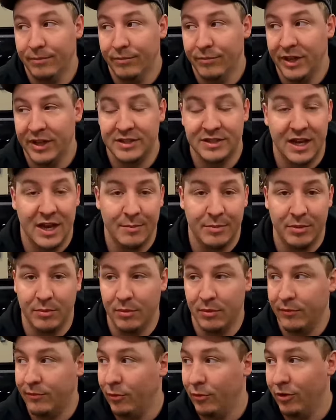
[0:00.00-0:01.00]
That's happened
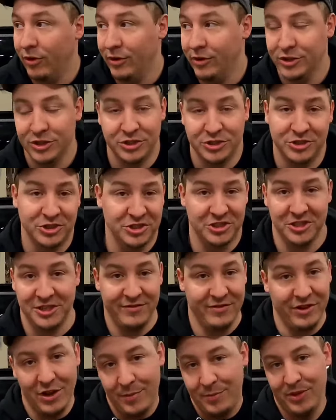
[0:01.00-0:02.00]
before, and just
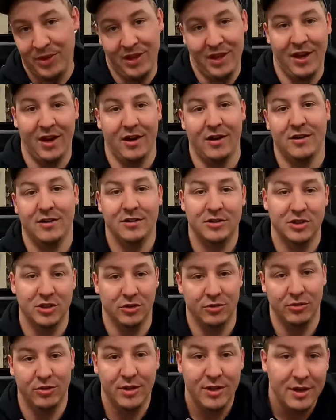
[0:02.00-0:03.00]
leave it up in the air.
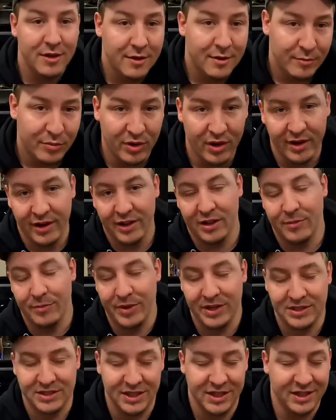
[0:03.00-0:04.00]
So probably not the
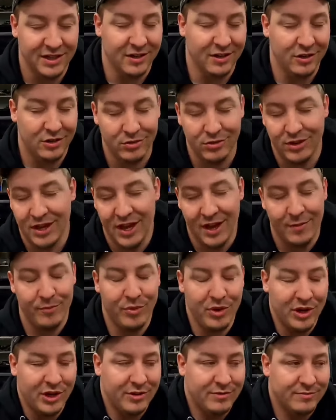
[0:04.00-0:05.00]
best idea to do that,
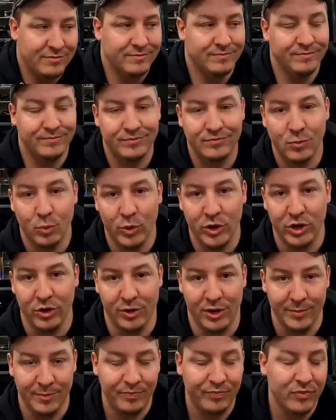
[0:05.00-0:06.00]
but we do
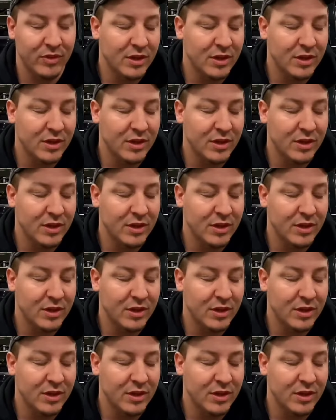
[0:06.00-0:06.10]
it.